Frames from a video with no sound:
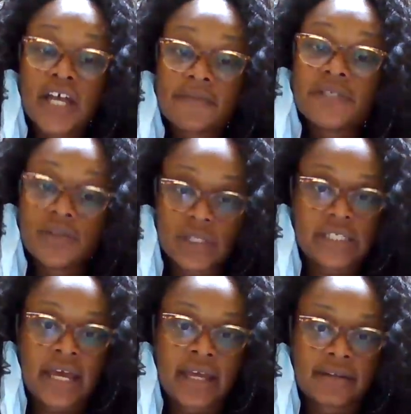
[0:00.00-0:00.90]
of
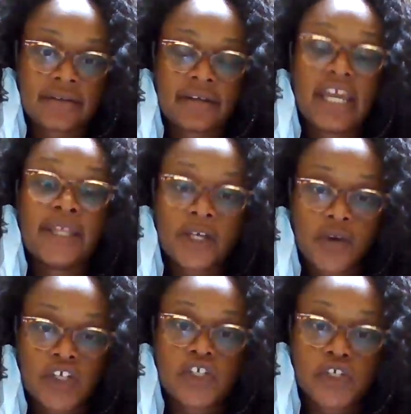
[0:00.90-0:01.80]
suicide in the
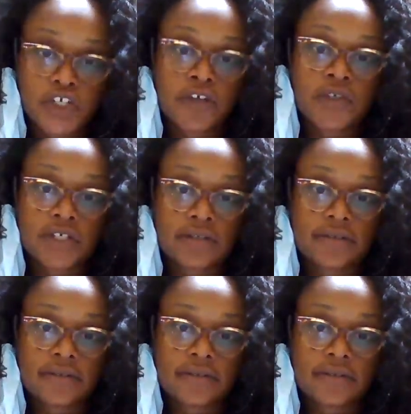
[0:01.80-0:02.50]
Christian church.